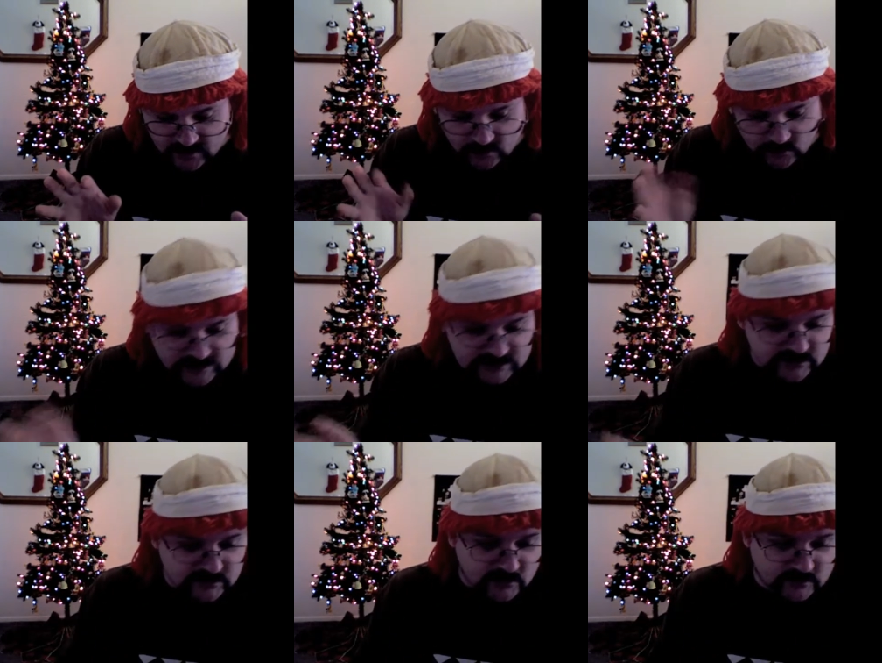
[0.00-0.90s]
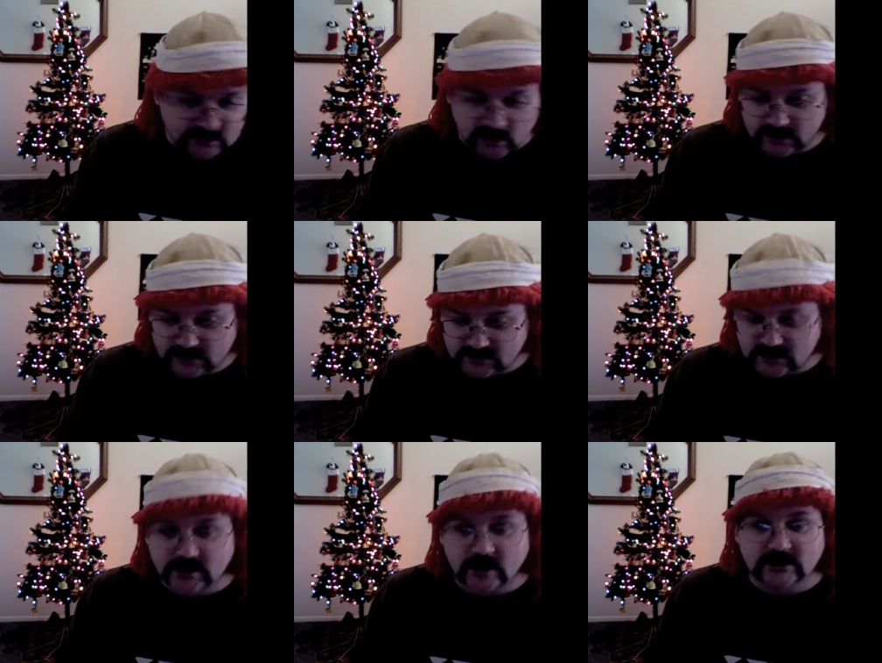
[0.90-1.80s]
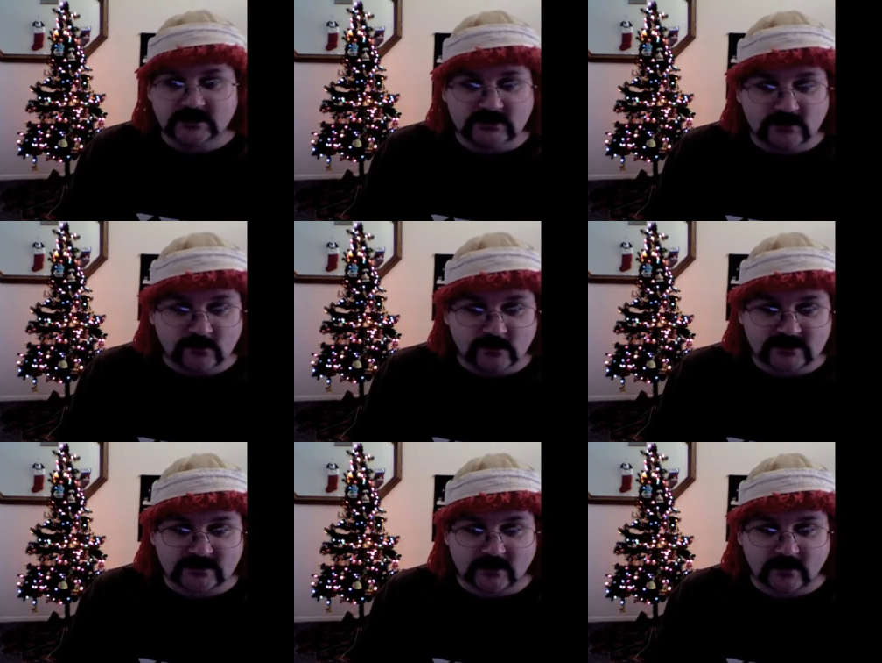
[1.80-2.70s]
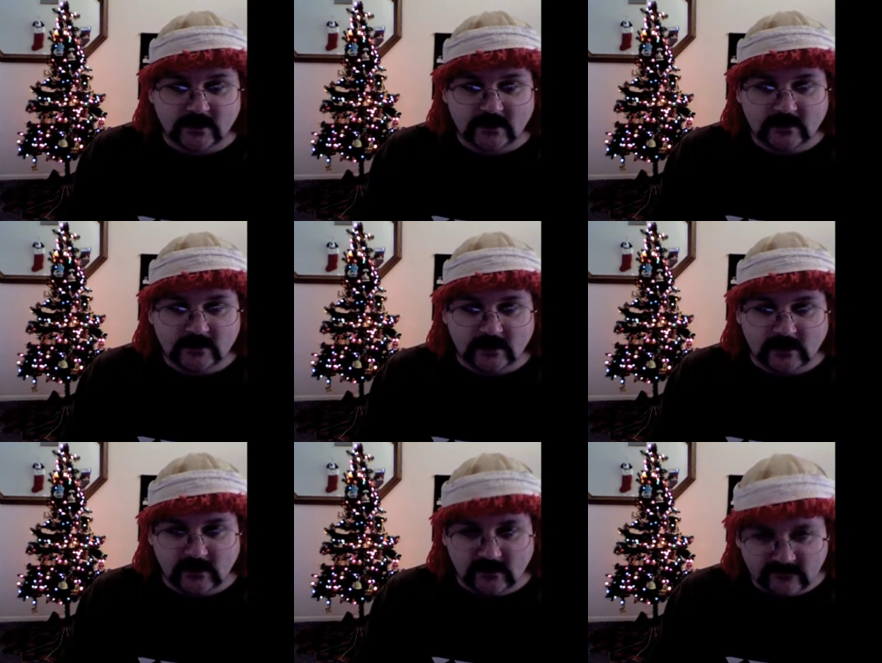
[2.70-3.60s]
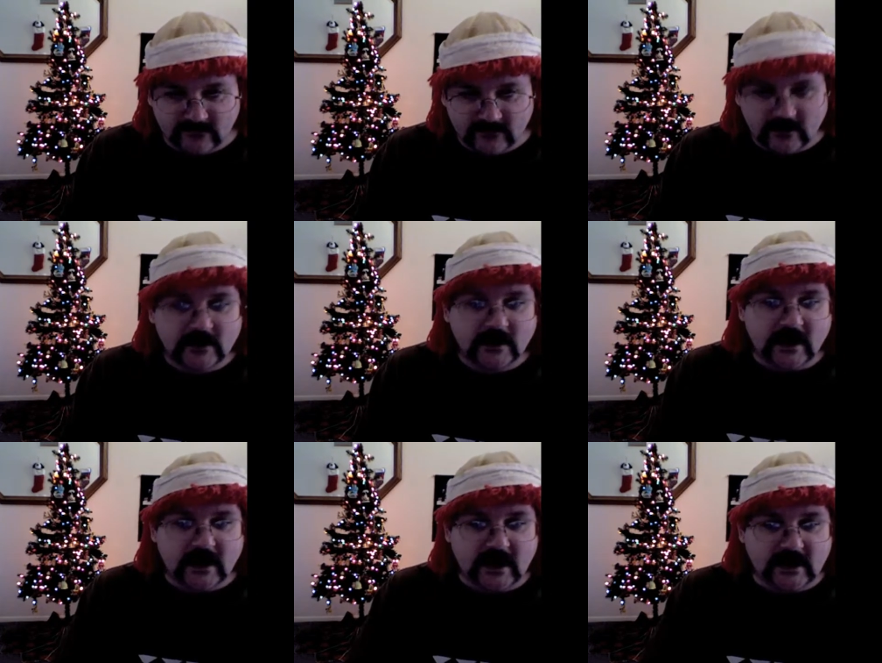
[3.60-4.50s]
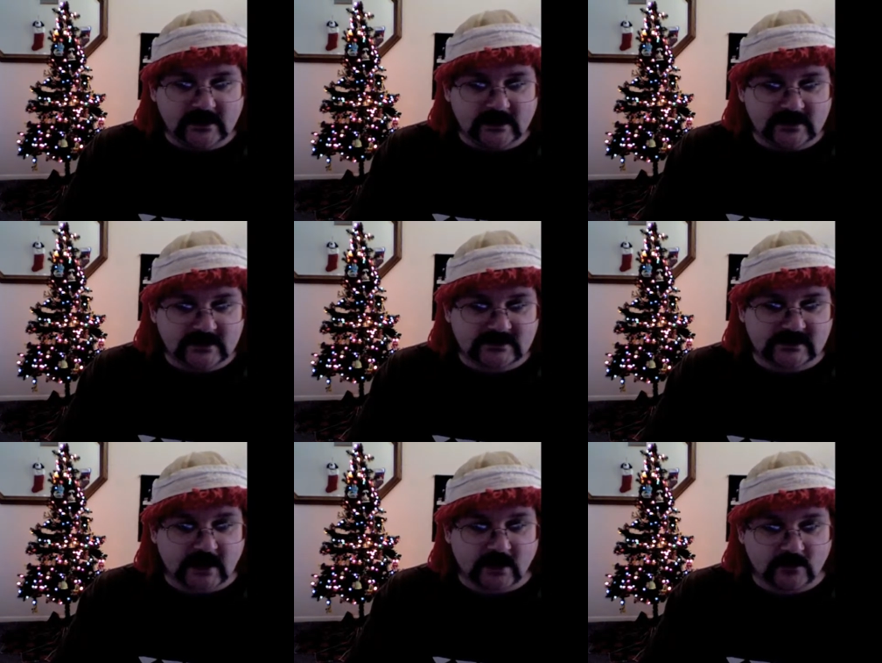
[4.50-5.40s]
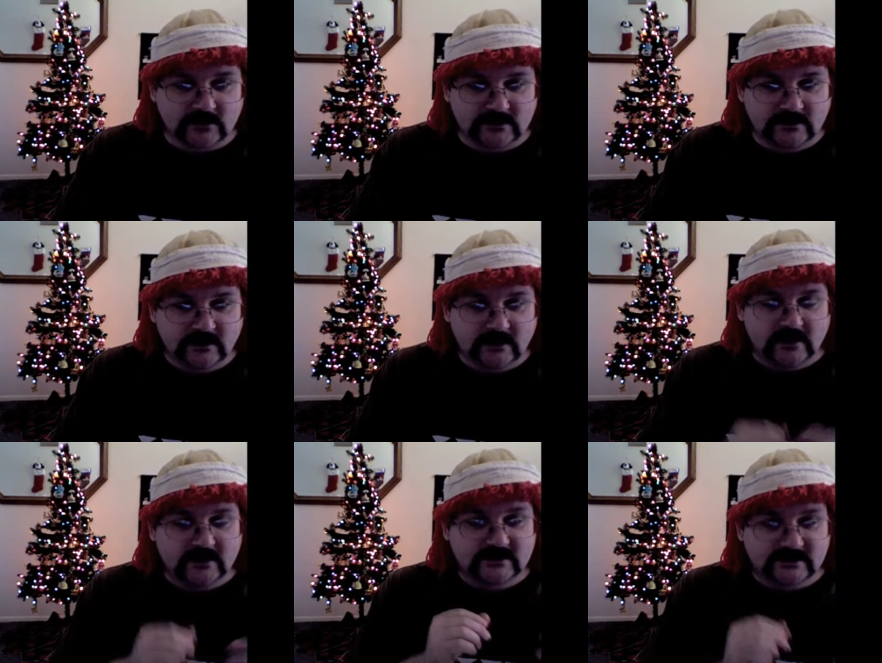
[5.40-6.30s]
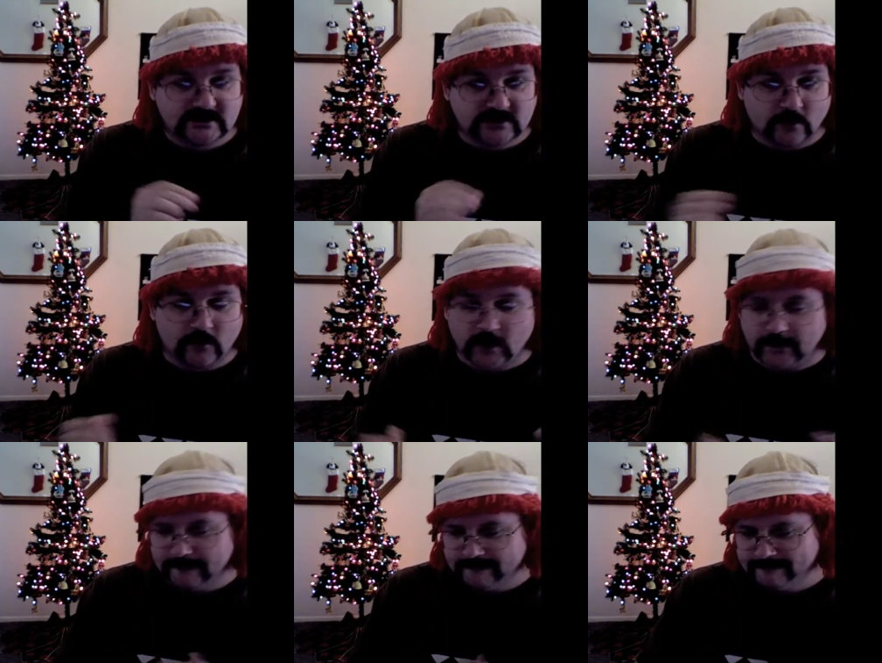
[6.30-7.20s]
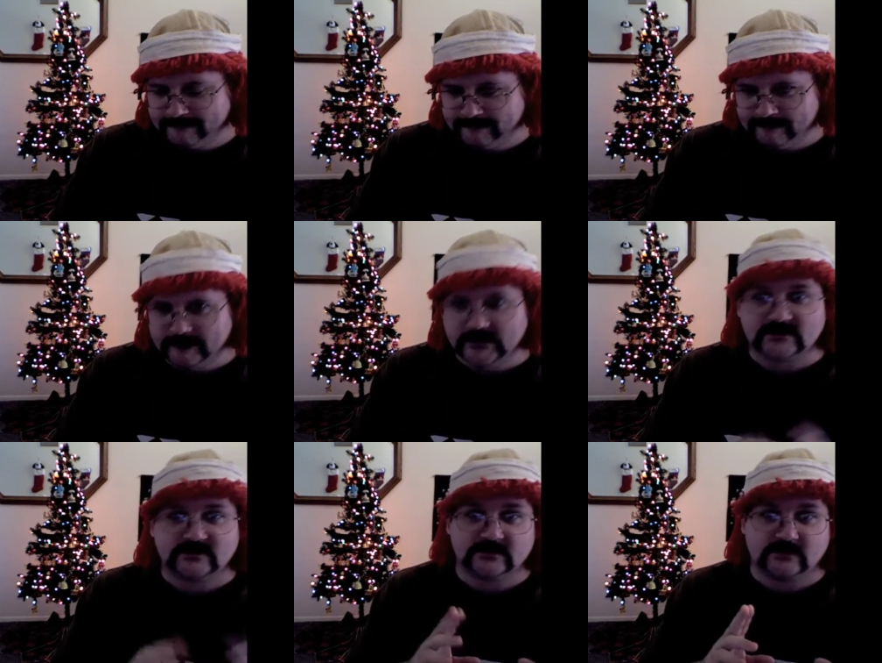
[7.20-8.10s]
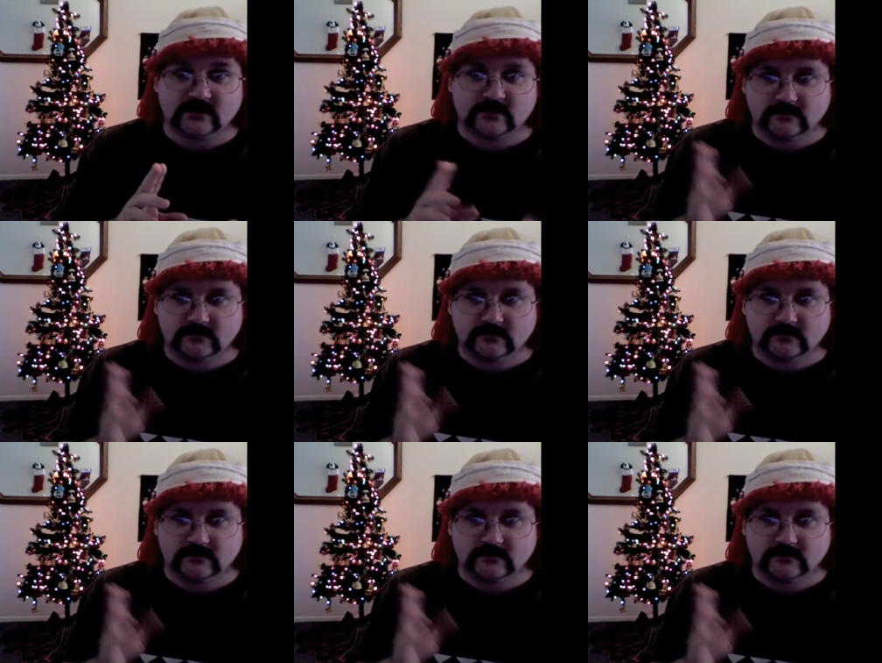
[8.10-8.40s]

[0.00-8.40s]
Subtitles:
Runs into his room, starts talking to Mr. Eve and the psycho doughboy. Yes, those are.